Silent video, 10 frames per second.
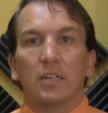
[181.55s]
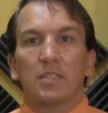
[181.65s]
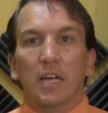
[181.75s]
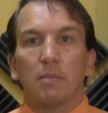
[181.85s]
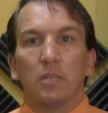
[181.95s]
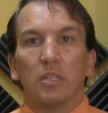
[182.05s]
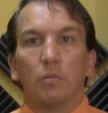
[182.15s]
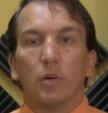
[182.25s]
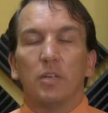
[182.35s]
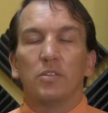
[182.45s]
excitement it
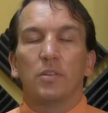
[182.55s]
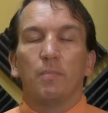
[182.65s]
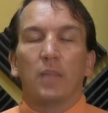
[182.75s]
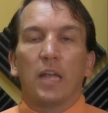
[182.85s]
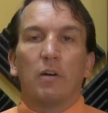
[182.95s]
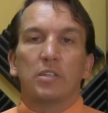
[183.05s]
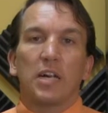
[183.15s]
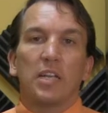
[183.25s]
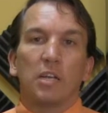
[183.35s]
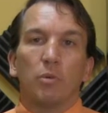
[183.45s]
was, how
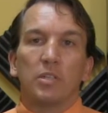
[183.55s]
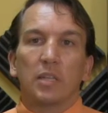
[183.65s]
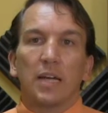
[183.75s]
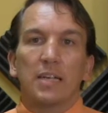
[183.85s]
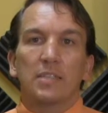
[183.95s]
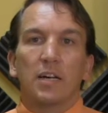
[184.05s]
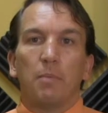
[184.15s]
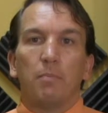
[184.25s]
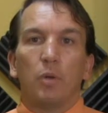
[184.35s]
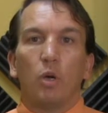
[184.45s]
exciting it was the last
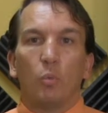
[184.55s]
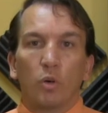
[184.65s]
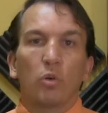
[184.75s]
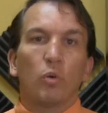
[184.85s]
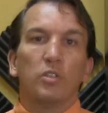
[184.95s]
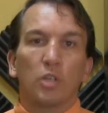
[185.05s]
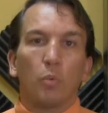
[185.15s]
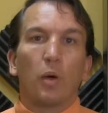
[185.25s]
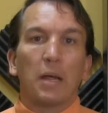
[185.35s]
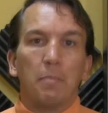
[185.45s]
time, we're going to go
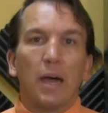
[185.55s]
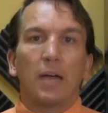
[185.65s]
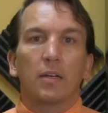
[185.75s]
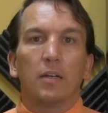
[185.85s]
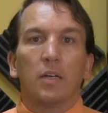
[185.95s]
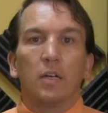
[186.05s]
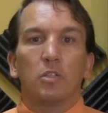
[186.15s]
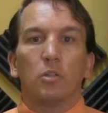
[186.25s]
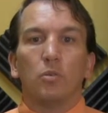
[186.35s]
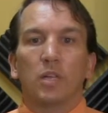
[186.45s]
right back
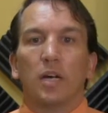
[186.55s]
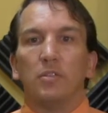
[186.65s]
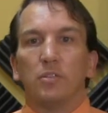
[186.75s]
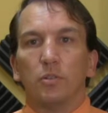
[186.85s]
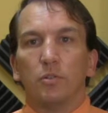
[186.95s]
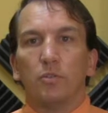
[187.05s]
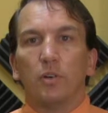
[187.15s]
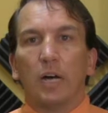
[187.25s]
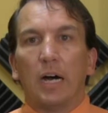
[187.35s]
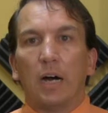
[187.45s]
to those kinds of
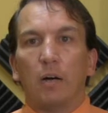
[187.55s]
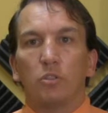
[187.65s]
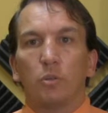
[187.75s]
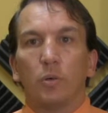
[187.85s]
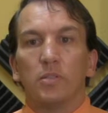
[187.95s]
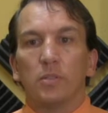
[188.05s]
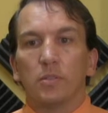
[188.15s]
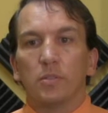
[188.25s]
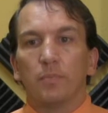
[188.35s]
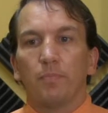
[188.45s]

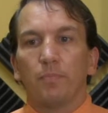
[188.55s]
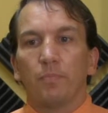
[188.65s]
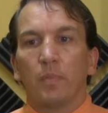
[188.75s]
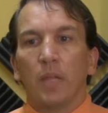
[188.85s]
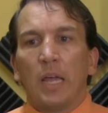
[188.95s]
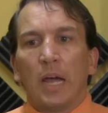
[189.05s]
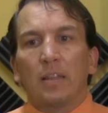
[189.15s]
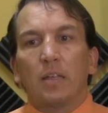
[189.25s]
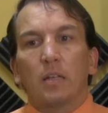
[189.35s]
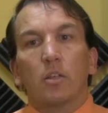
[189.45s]
choices.
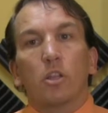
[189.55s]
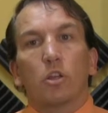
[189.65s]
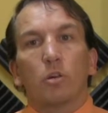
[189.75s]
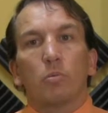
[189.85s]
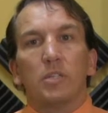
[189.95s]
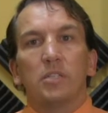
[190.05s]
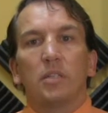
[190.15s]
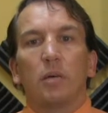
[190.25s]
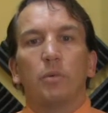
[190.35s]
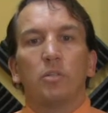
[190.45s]
I think that the third reason
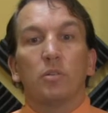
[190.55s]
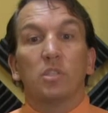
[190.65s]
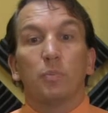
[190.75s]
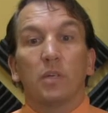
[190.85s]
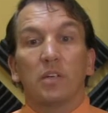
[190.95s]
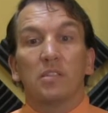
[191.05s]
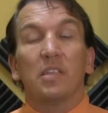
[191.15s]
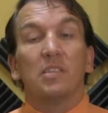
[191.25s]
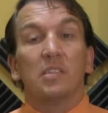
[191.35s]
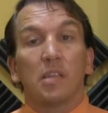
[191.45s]
that we do it is because
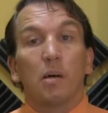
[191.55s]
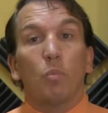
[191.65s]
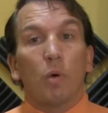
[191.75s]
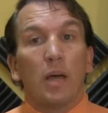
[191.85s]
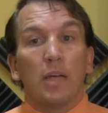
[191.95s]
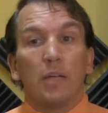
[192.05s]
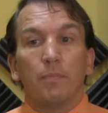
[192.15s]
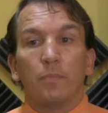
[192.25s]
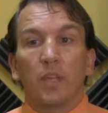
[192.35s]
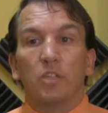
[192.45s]
in some way
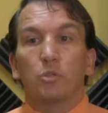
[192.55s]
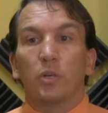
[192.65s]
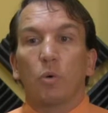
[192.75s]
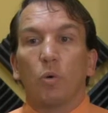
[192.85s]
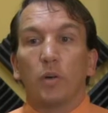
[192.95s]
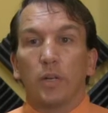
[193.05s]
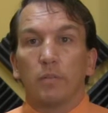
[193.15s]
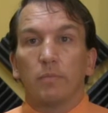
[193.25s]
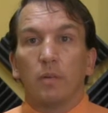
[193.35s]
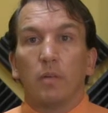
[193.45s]
it's
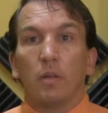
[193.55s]
recording.